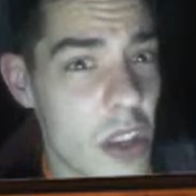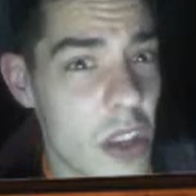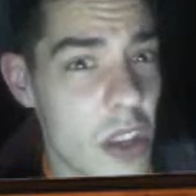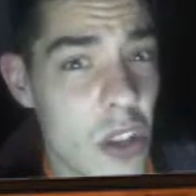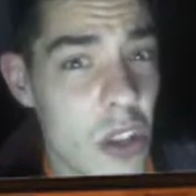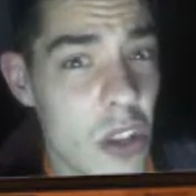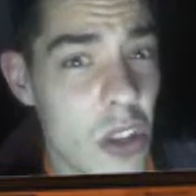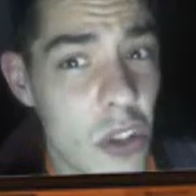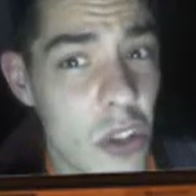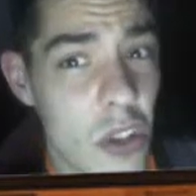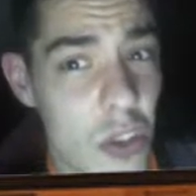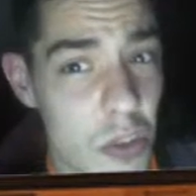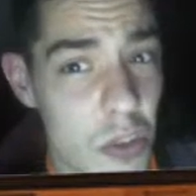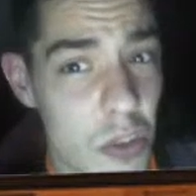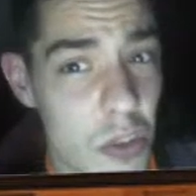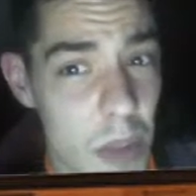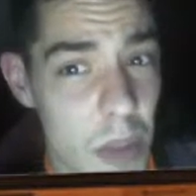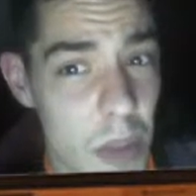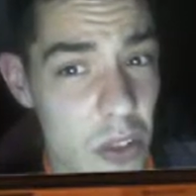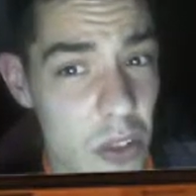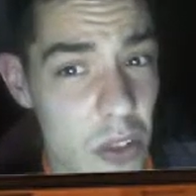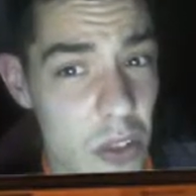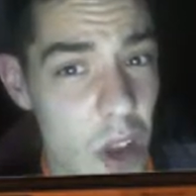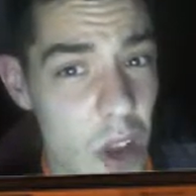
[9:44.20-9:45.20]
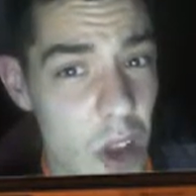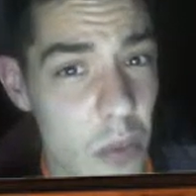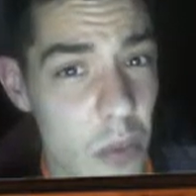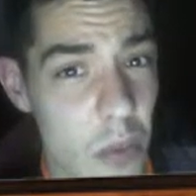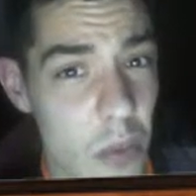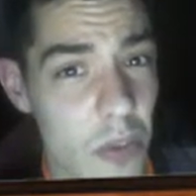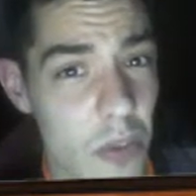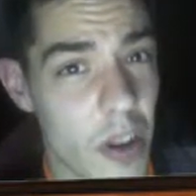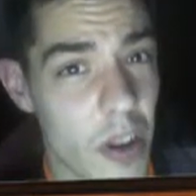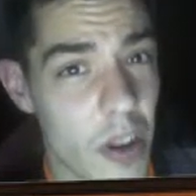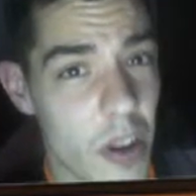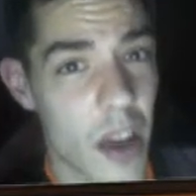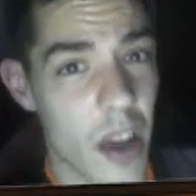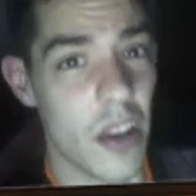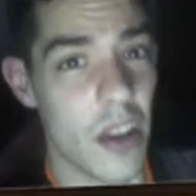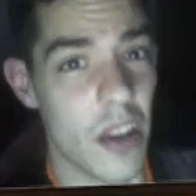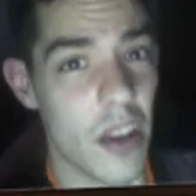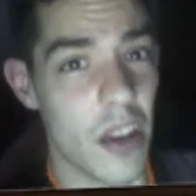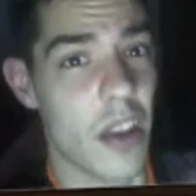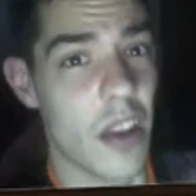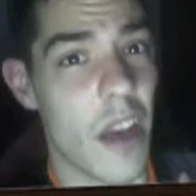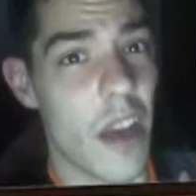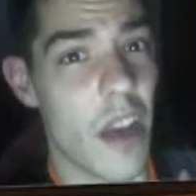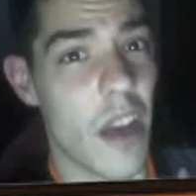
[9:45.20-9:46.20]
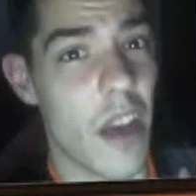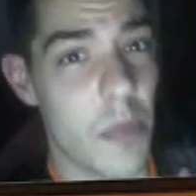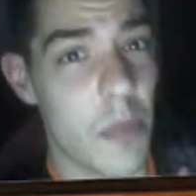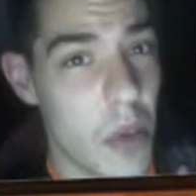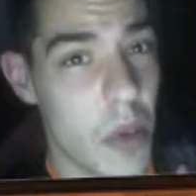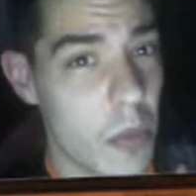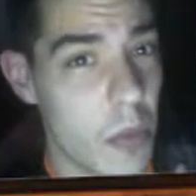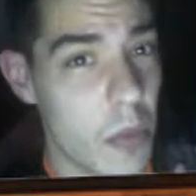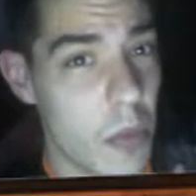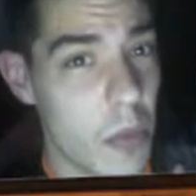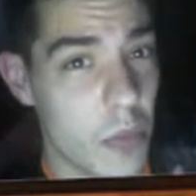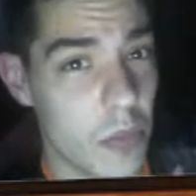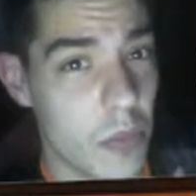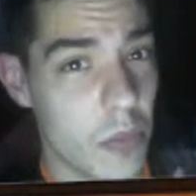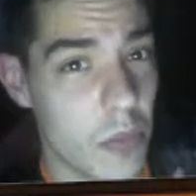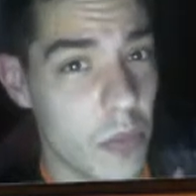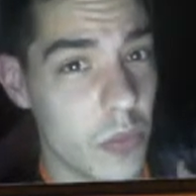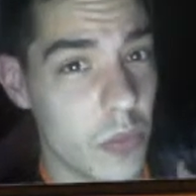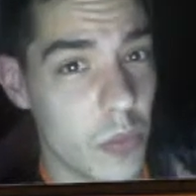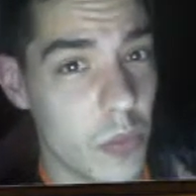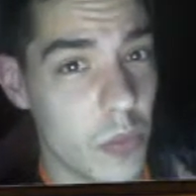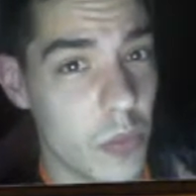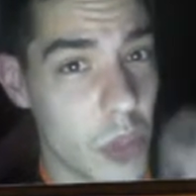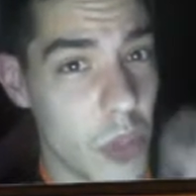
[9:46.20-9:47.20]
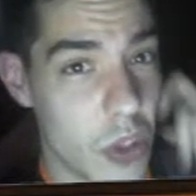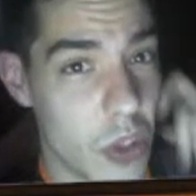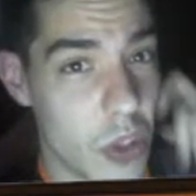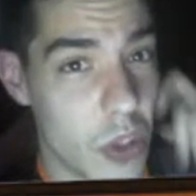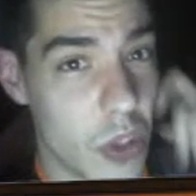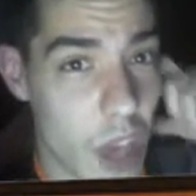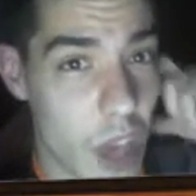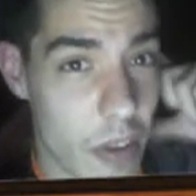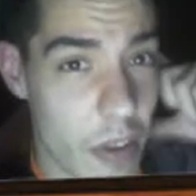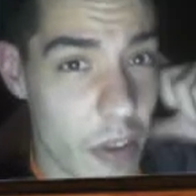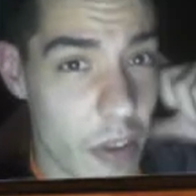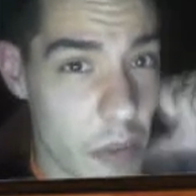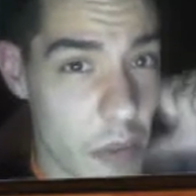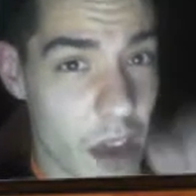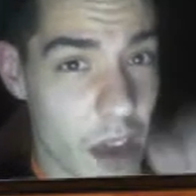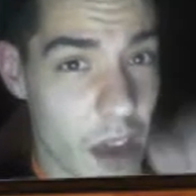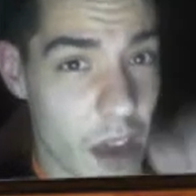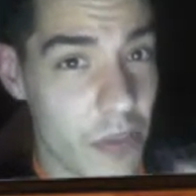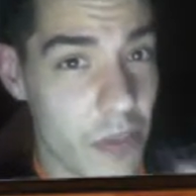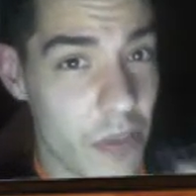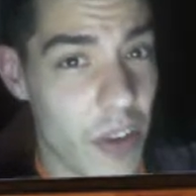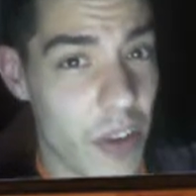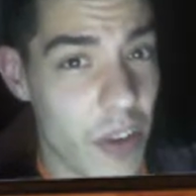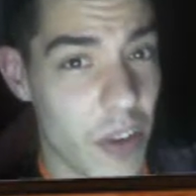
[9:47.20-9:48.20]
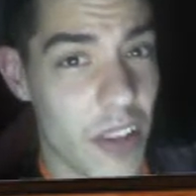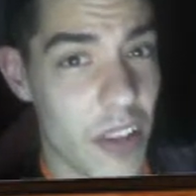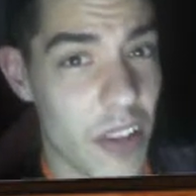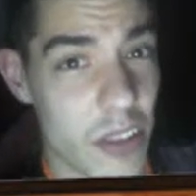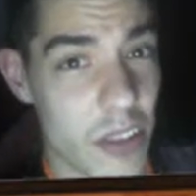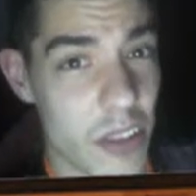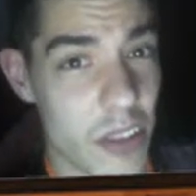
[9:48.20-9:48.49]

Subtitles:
You spent time with friends. I don't have a problem with you having male friends.